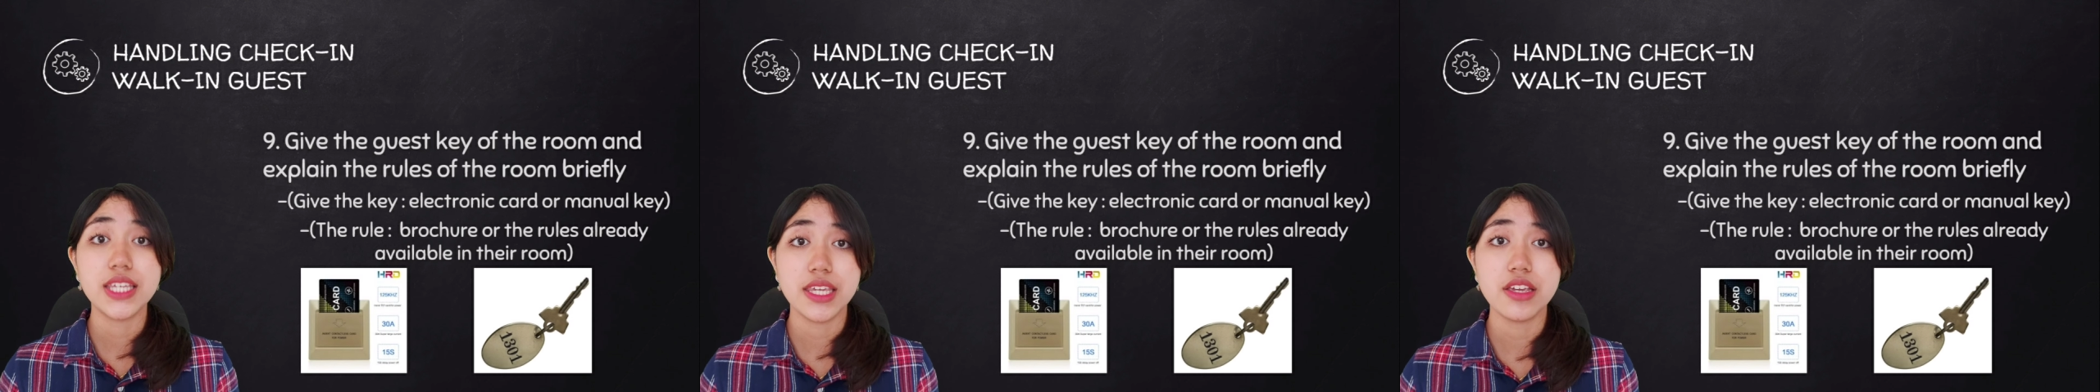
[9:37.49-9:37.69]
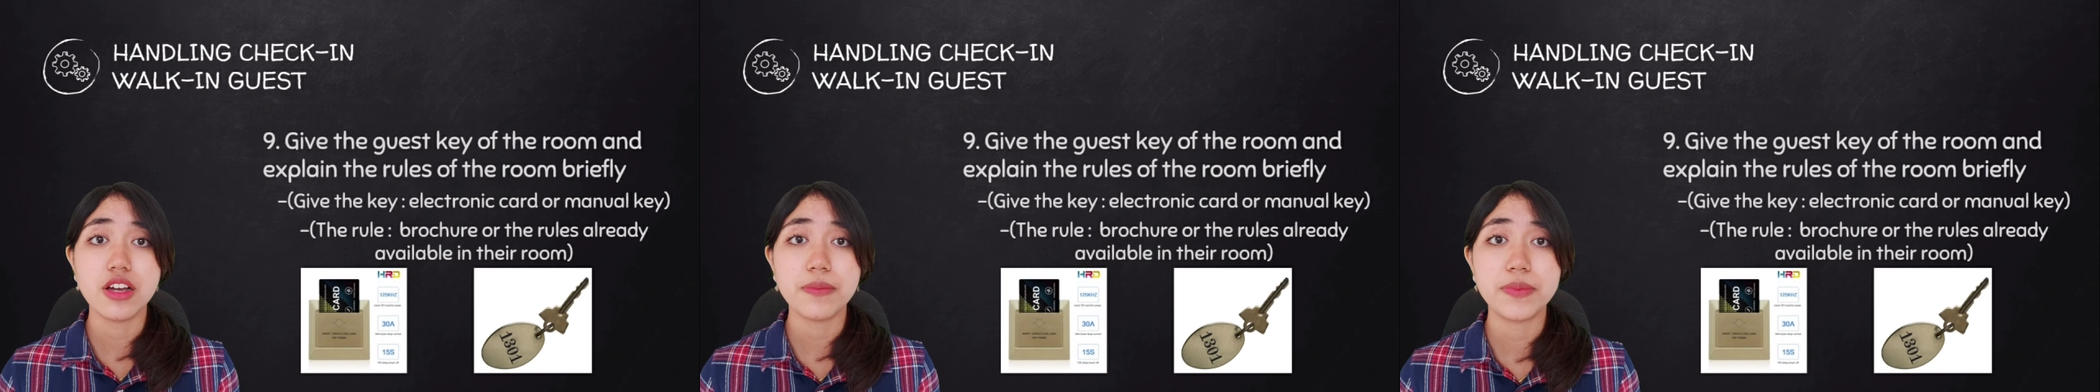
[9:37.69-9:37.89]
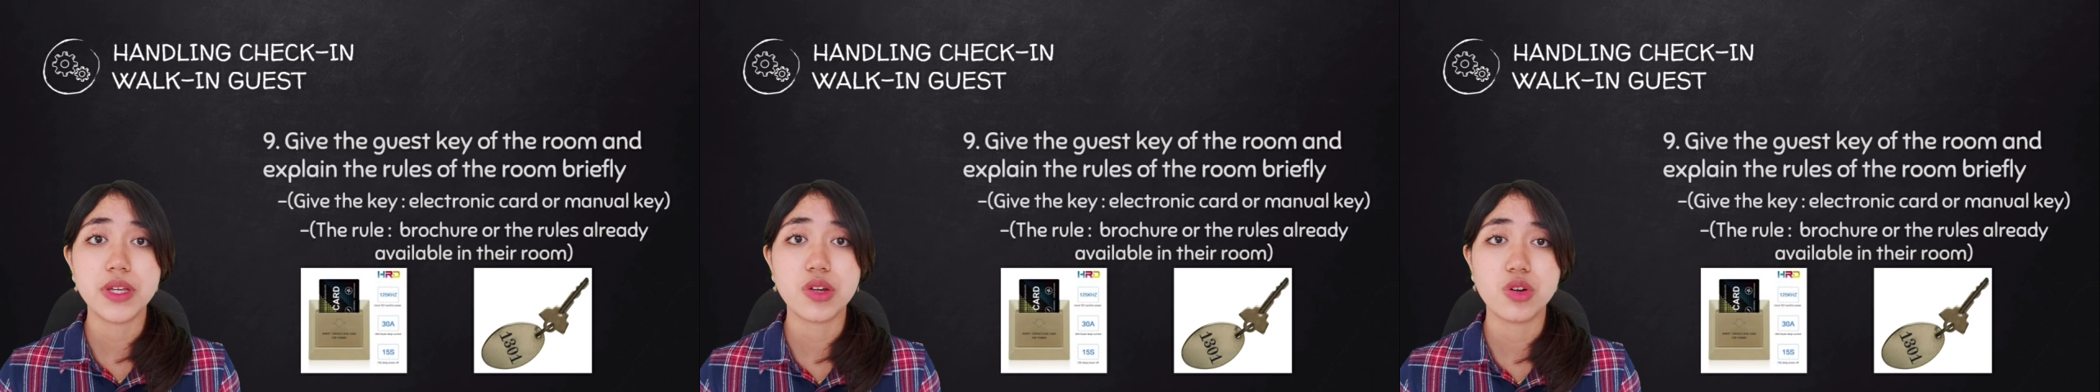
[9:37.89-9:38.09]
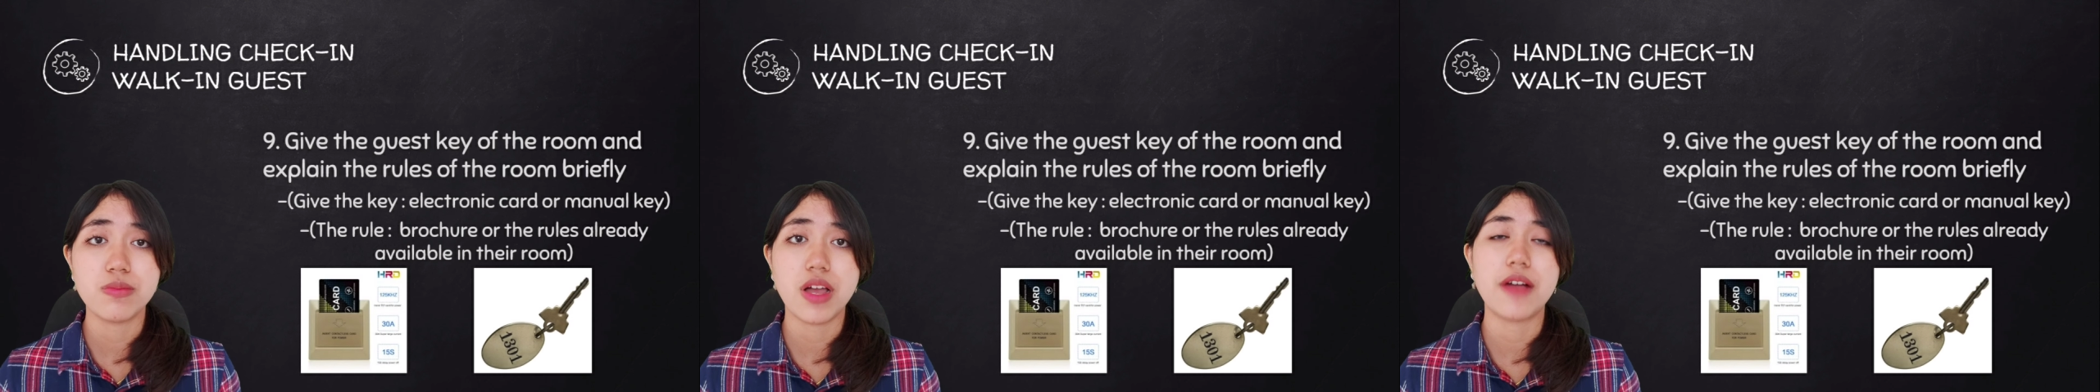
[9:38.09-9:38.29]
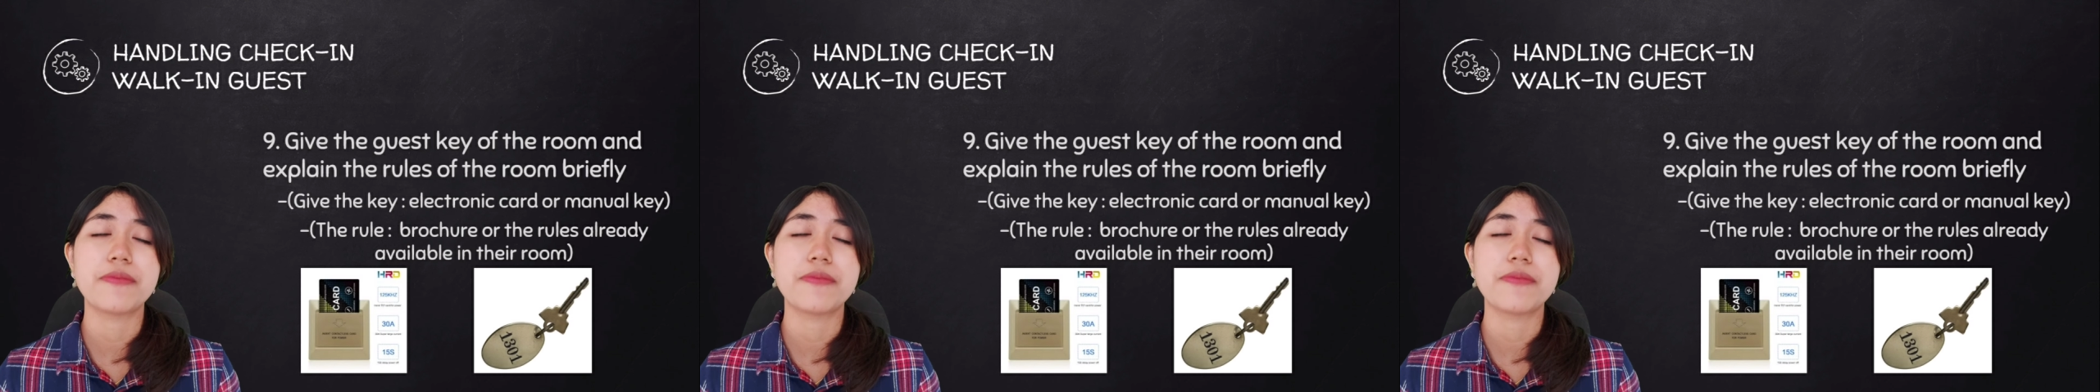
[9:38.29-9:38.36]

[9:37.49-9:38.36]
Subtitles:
key of the room